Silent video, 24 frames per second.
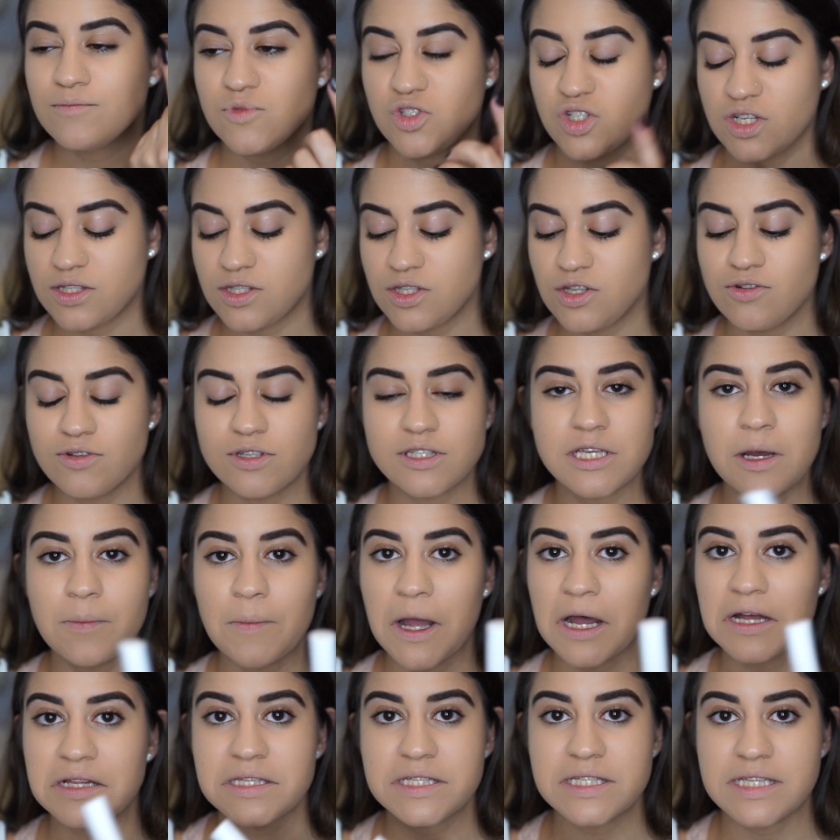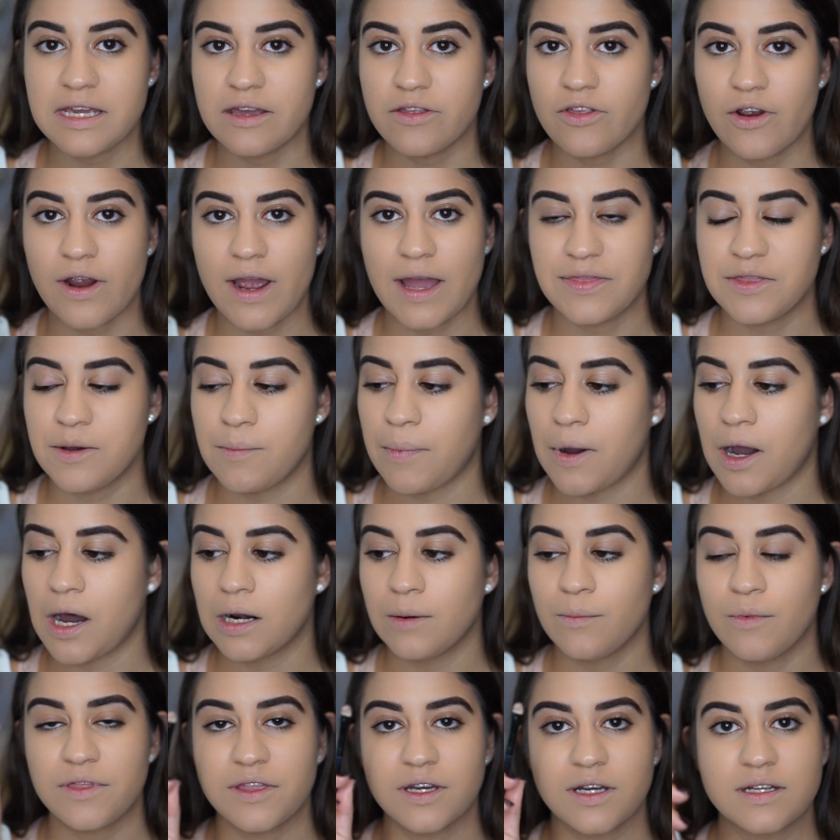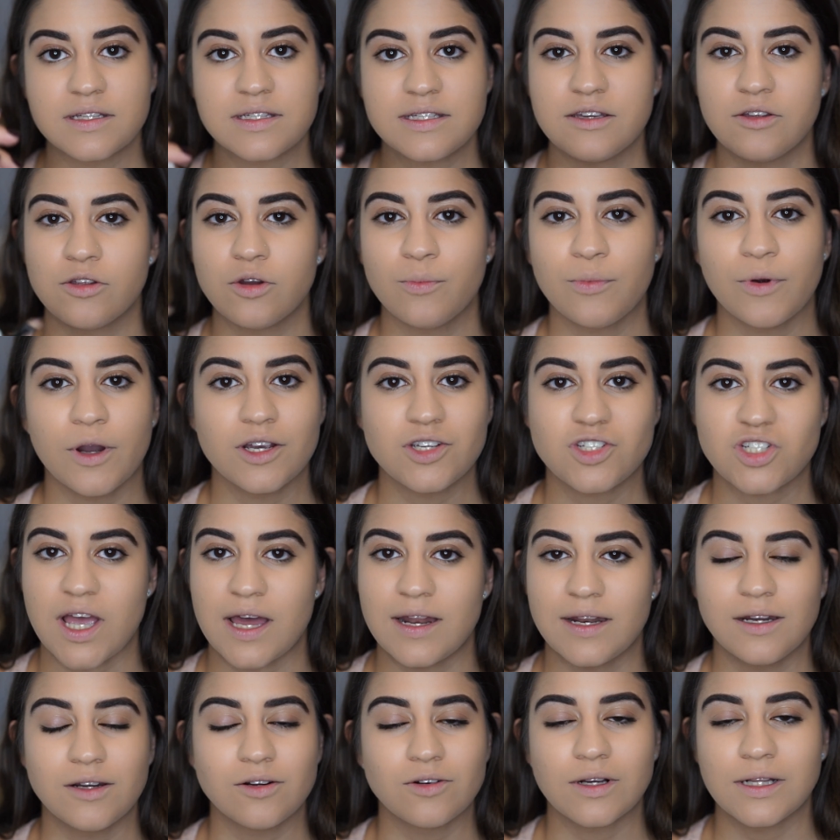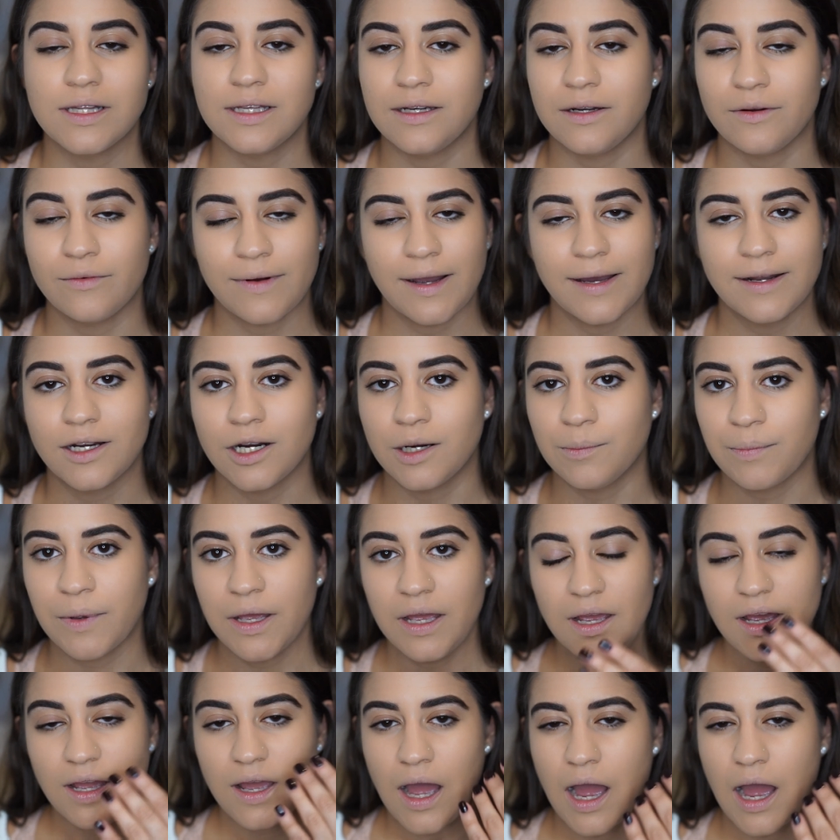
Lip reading: Just use some concealer at the bottom with a concealer brush and it'll clean it right up.